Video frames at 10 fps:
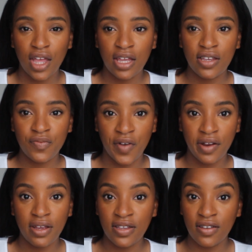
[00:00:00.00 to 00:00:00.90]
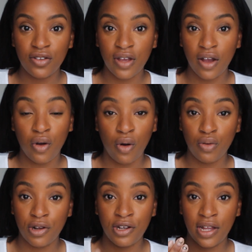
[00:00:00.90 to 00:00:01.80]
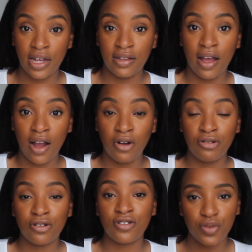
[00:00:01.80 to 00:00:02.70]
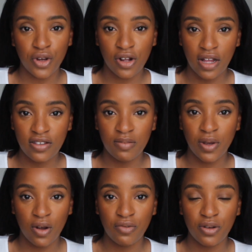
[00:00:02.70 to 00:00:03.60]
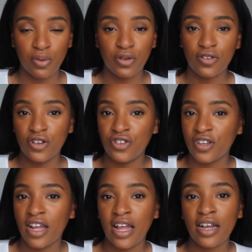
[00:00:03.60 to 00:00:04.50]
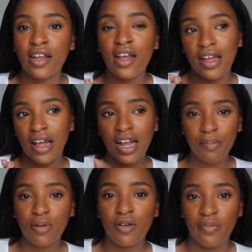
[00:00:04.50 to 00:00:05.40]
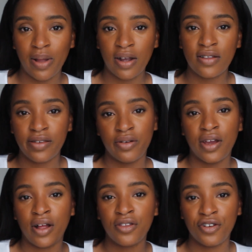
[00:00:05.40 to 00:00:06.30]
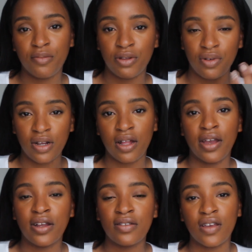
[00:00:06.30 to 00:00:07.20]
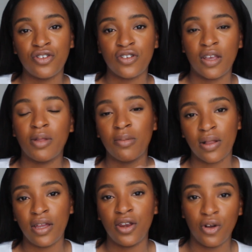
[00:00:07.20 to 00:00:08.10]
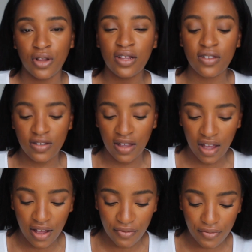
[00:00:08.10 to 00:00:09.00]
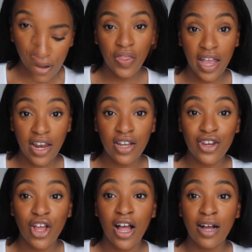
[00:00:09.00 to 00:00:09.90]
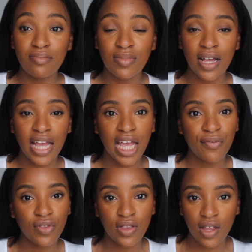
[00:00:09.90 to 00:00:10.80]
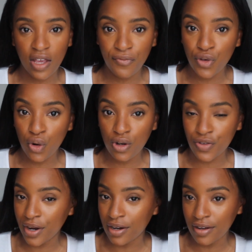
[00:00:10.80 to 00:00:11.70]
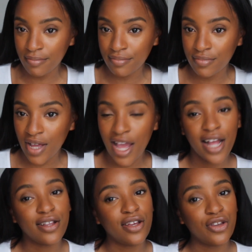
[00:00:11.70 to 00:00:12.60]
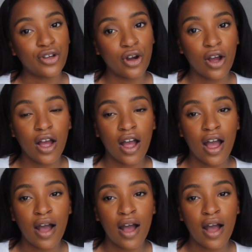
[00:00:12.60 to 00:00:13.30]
It is very easy to get cold when you're laying down. Just want your clients to be comfortable, so just get like a couple of blankets that you can alternate between clients and just keep them clean and all that stuff. And then if your trainer did not